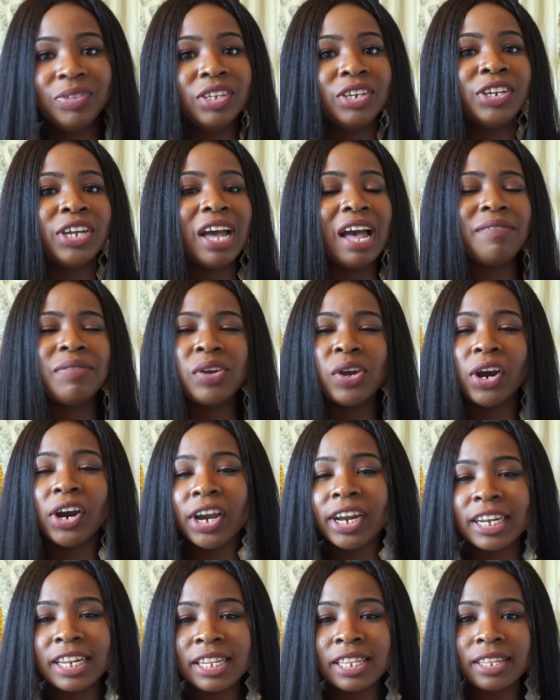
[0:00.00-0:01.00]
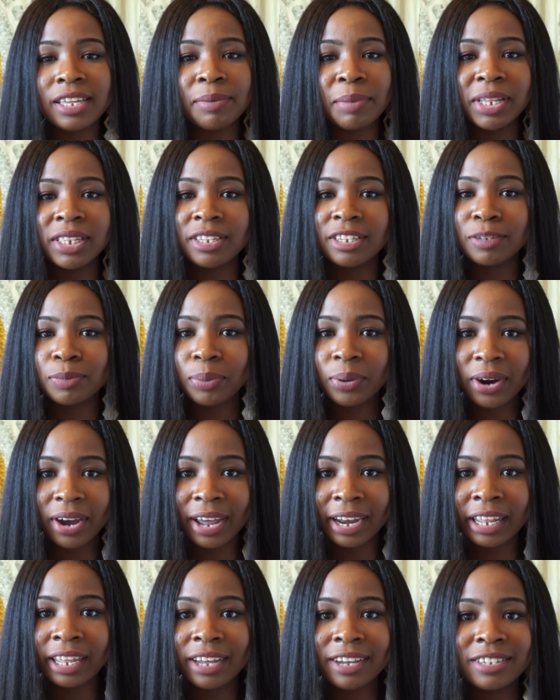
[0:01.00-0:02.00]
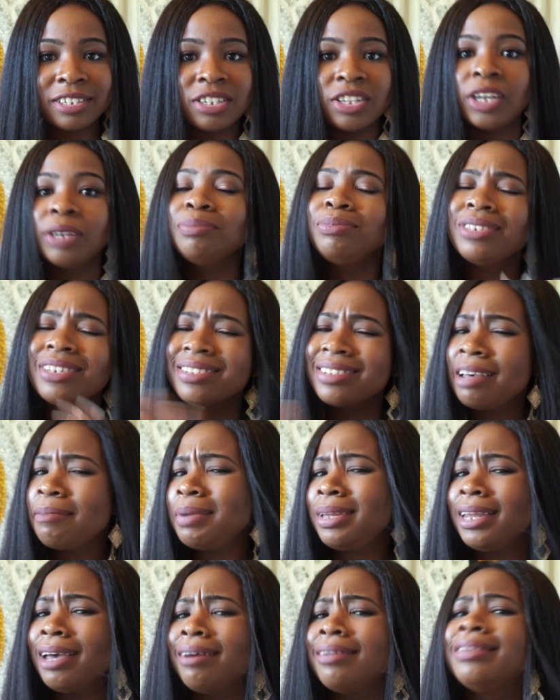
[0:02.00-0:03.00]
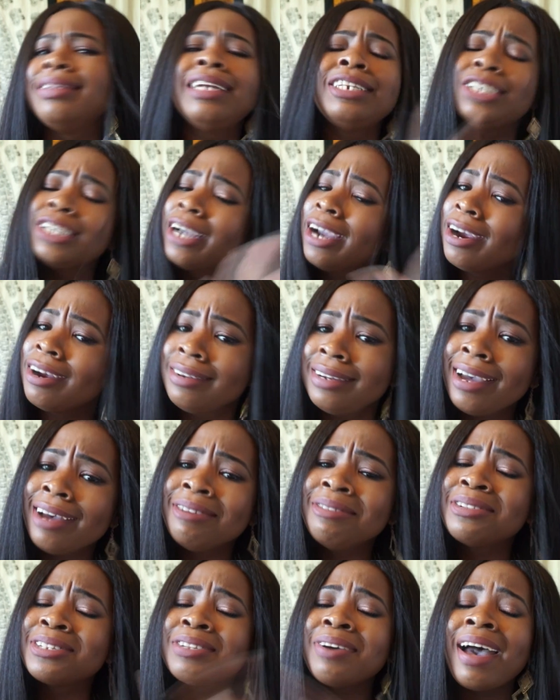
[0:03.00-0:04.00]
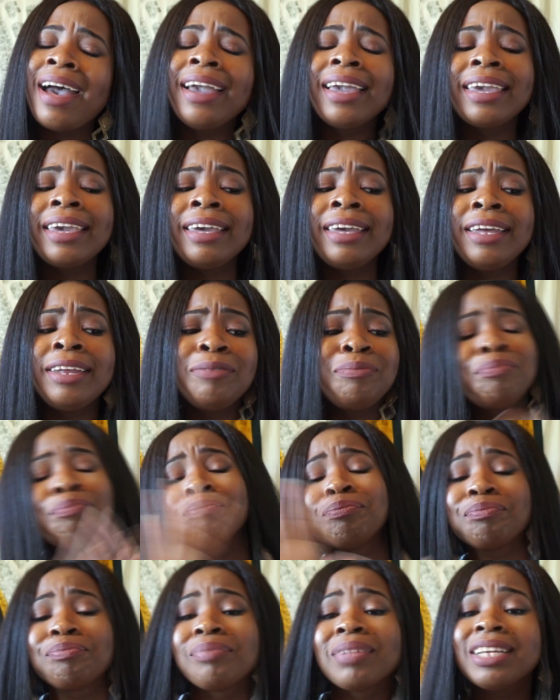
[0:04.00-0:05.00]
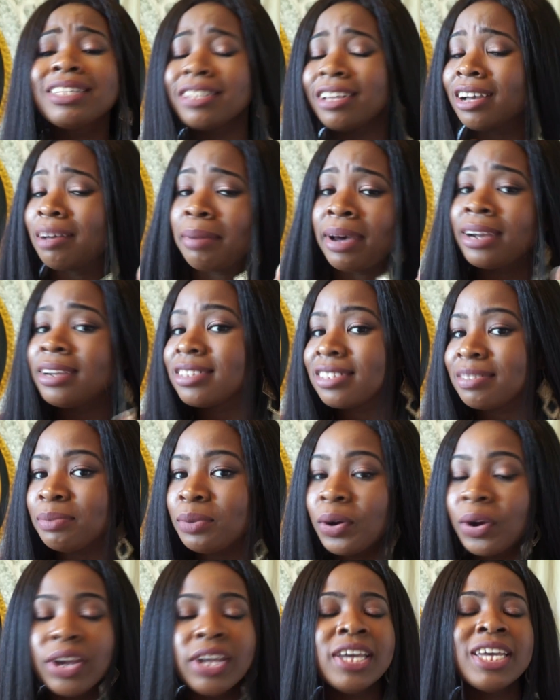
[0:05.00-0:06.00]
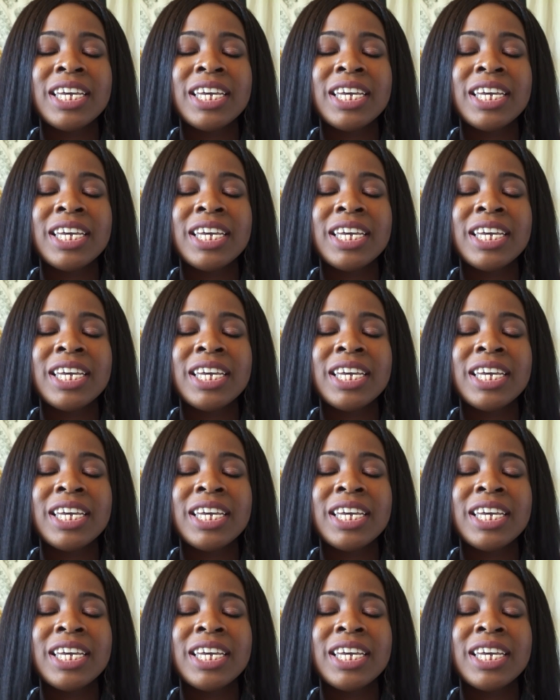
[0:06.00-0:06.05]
You know, have you heard anything about these products? So just let me know. Let your girl know so I can talk about it some more.